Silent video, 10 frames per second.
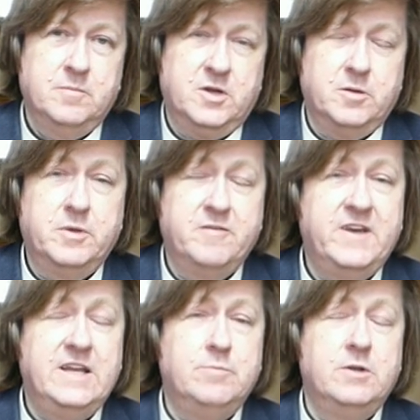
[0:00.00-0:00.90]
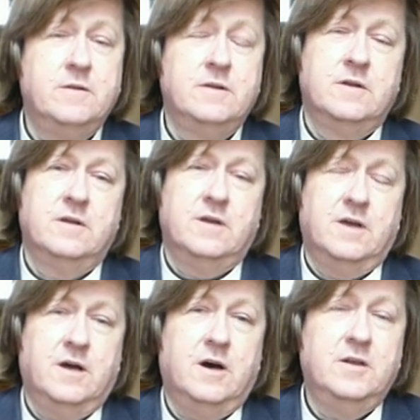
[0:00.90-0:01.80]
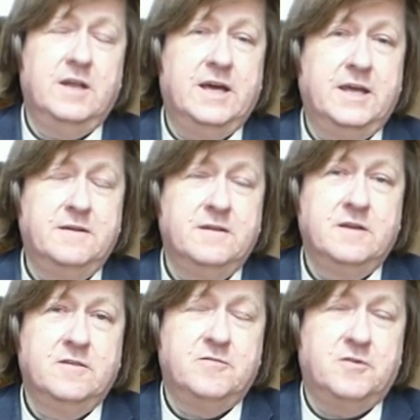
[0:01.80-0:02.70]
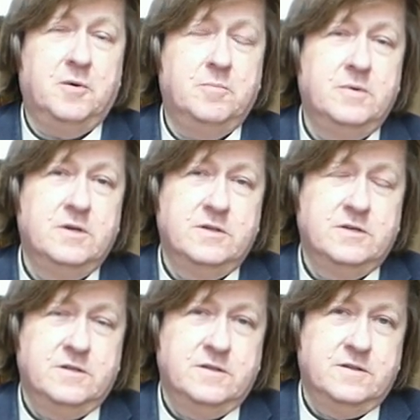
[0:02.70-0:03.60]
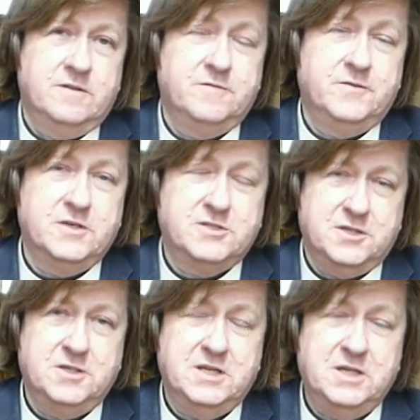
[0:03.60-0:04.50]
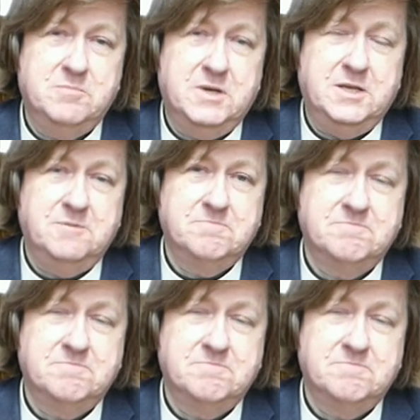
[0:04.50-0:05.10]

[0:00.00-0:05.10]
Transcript: but it'll be available online from the first Sunday in May.